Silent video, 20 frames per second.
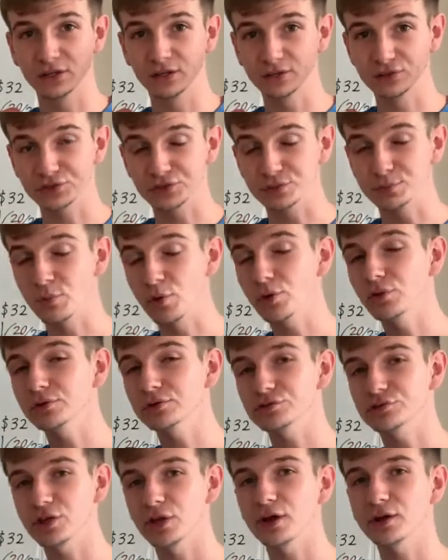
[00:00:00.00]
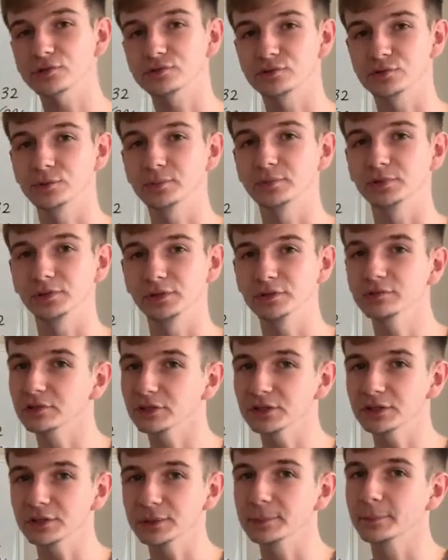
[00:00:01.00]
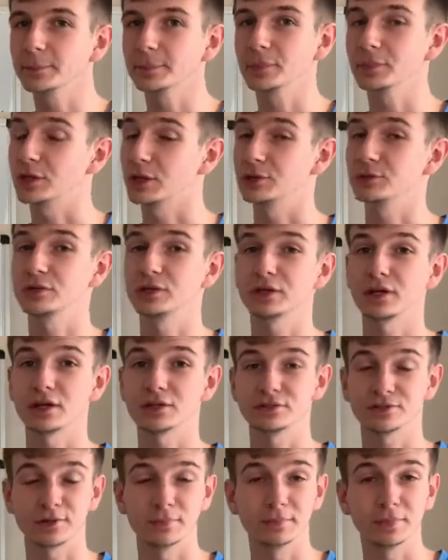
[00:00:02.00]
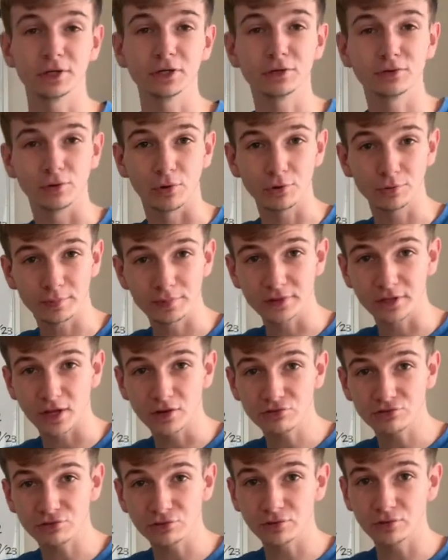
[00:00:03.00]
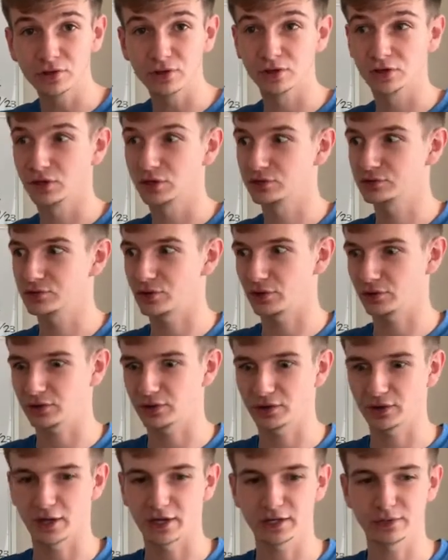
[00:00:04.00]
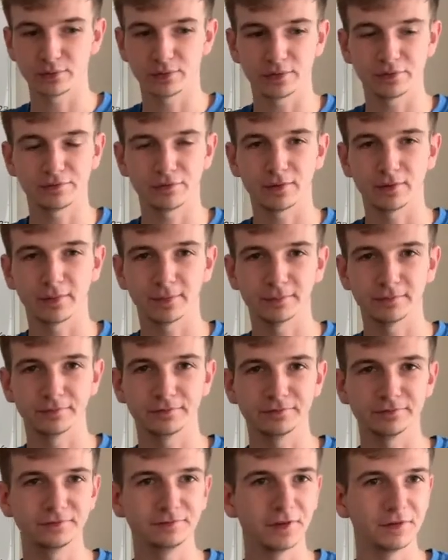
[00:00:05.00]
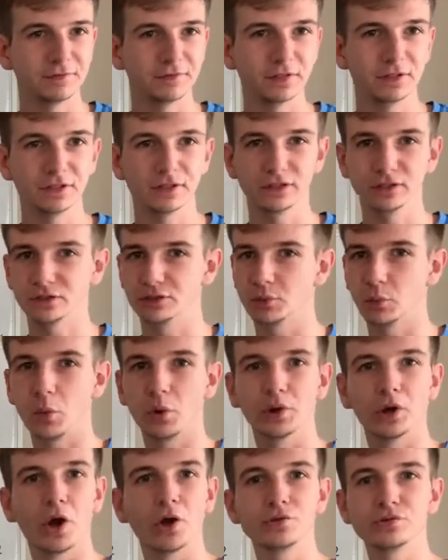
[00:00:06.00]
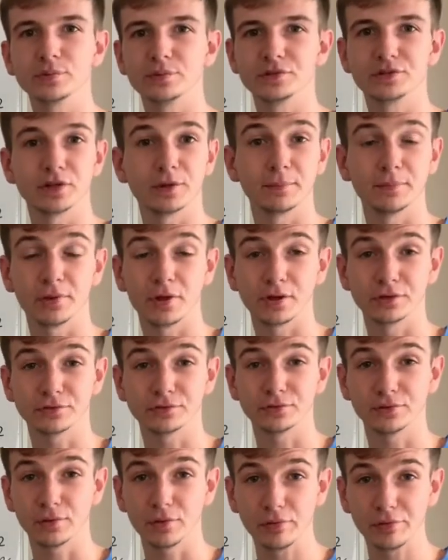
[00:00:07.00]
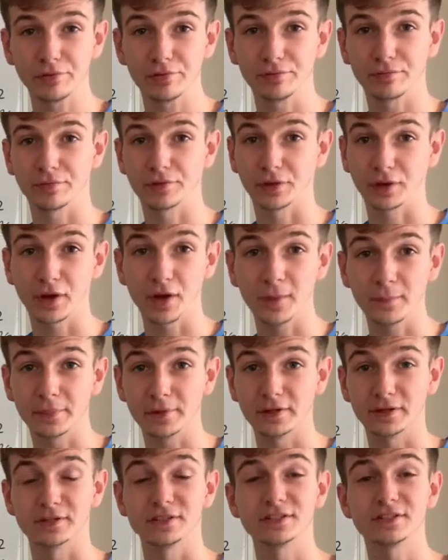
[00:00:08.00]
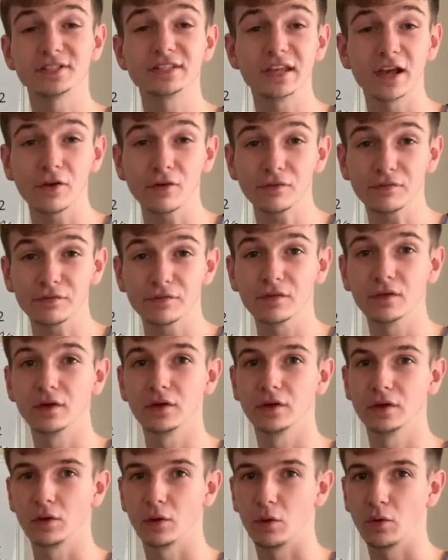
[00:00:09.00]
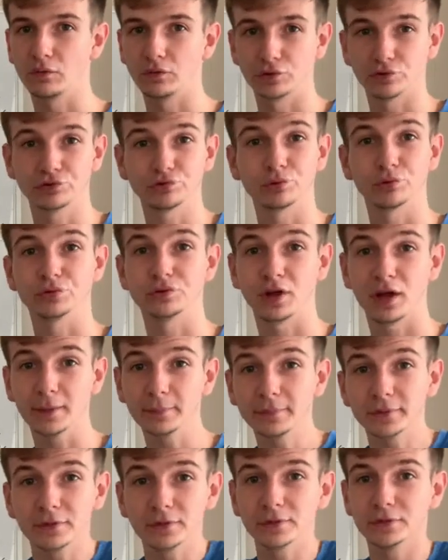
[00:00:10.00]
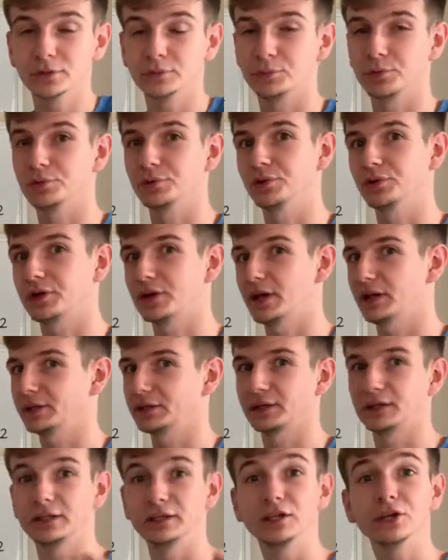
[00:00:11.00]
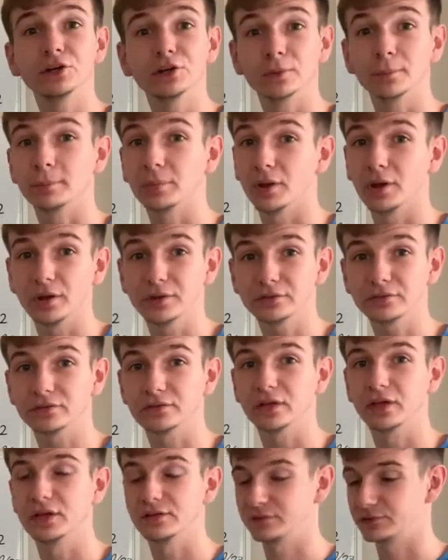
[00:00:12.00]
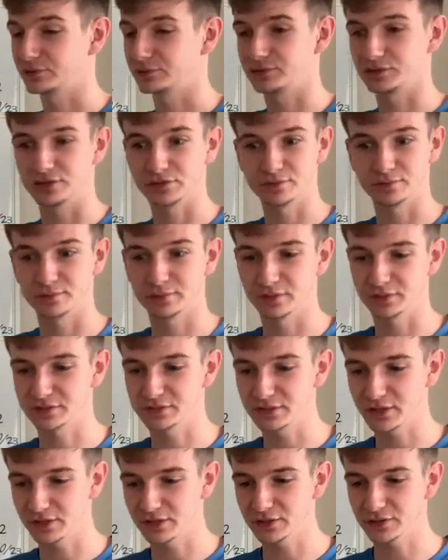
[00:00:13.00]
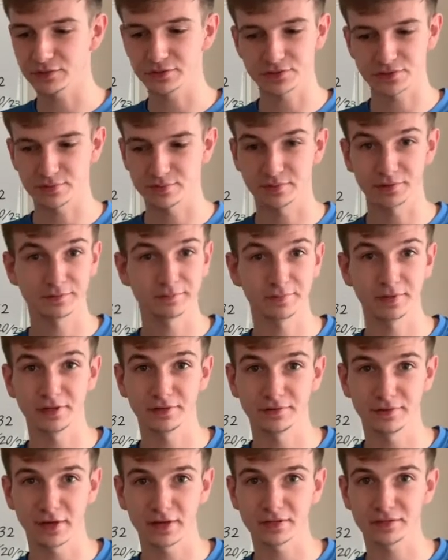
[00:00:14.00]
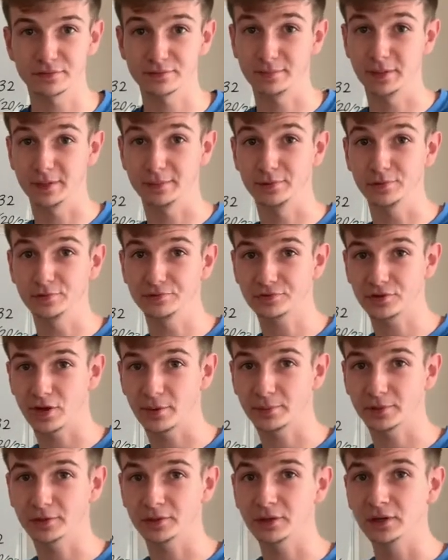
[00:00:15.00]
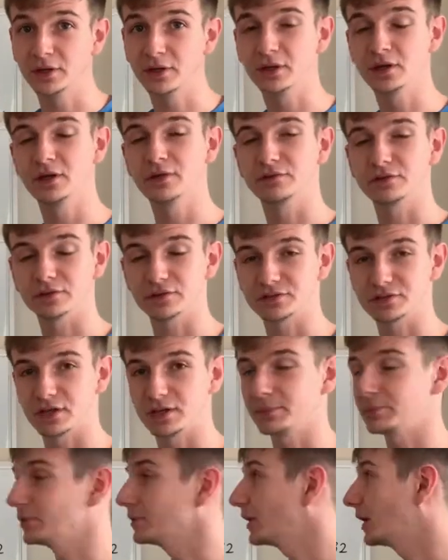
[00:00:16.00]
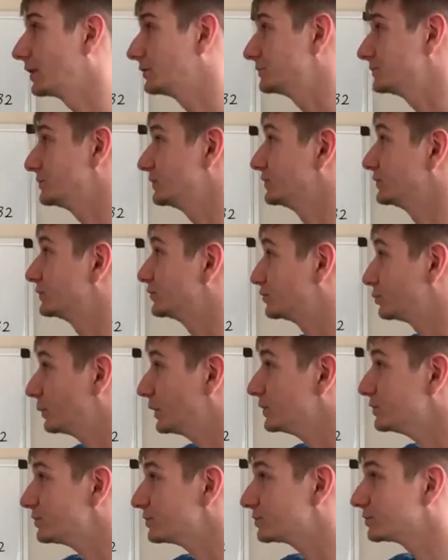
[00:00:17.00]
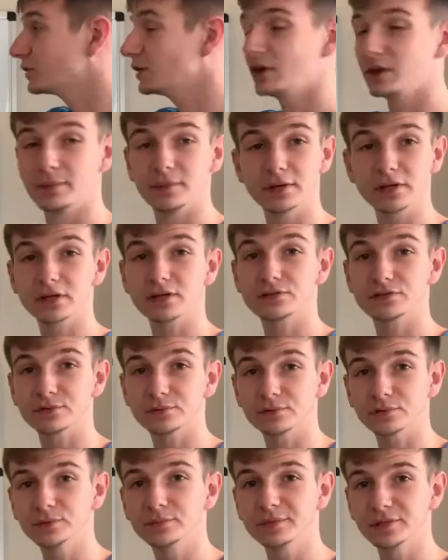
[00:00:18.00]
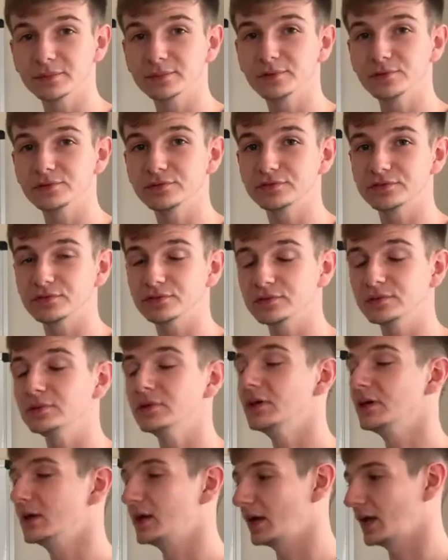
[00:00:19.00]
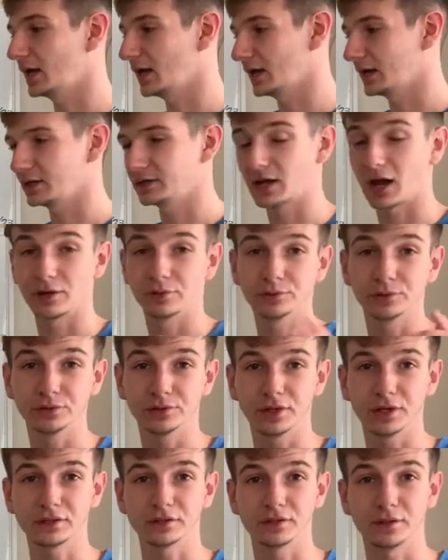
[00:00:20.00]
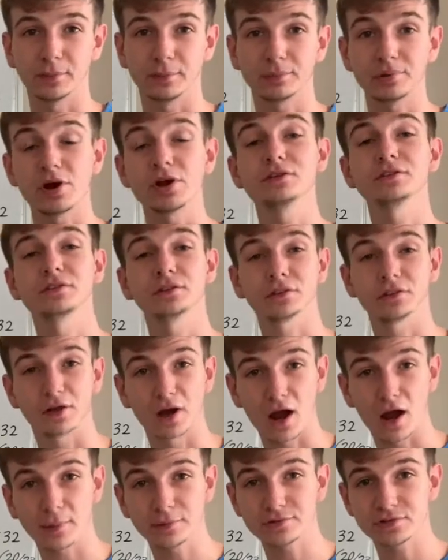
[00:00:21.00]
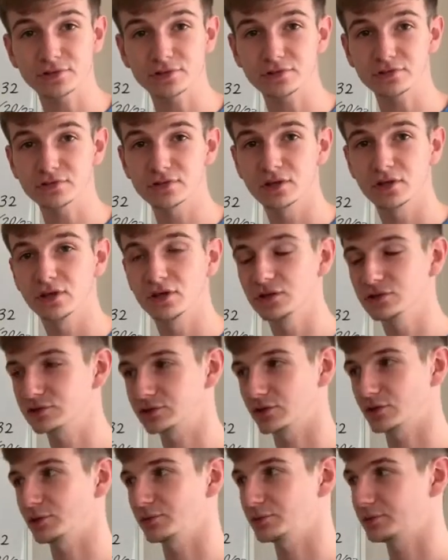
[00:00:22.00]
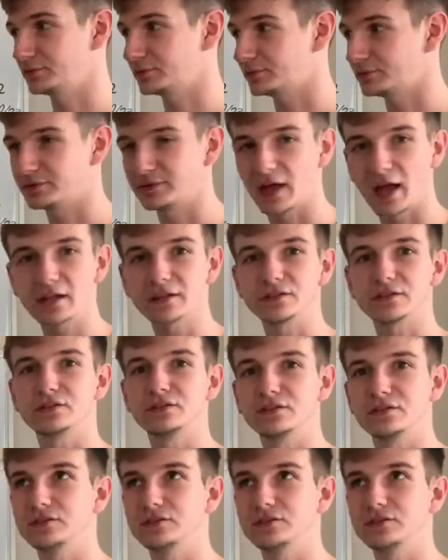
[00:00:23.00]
smaller stocks you believe in that you think has some big growth potential, talking anywhere from 50 to 100% plus growth for the company itself over a short time period. We're looking at like a year plus. If you see some big sales, some big events, big moves coming. For example, I see Switch making some really big moves soon, and I really like the pricing of their options. So that